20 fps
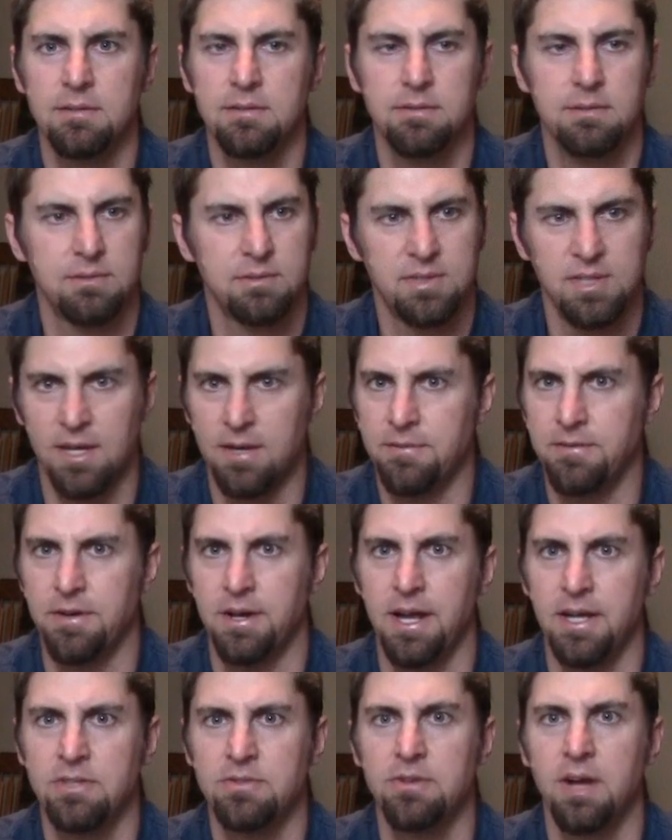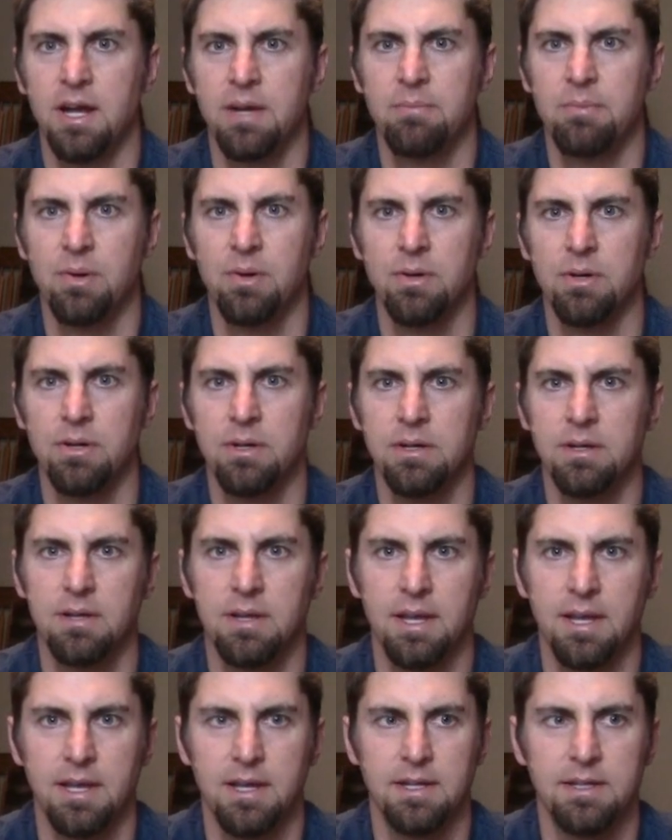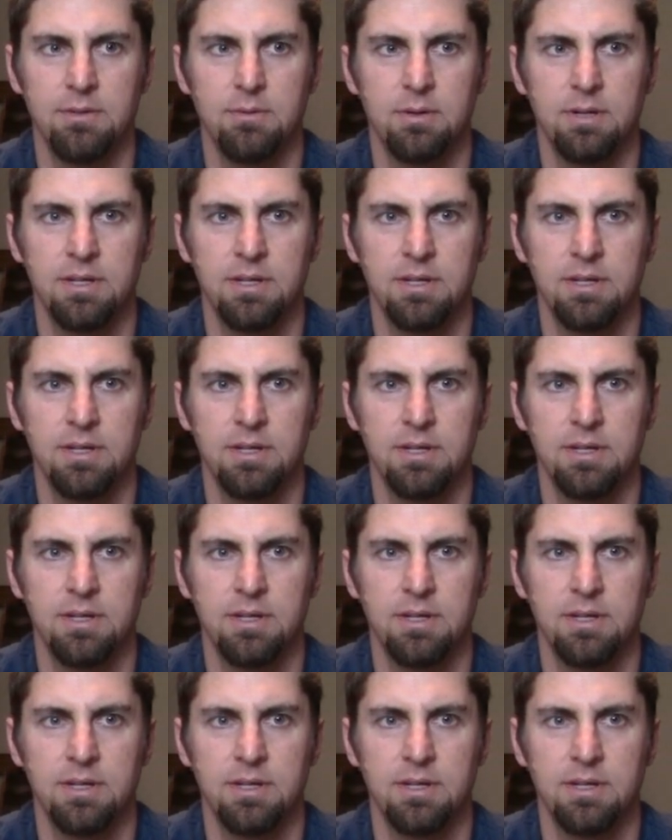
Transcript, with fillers: You say if you're an extract brewer and you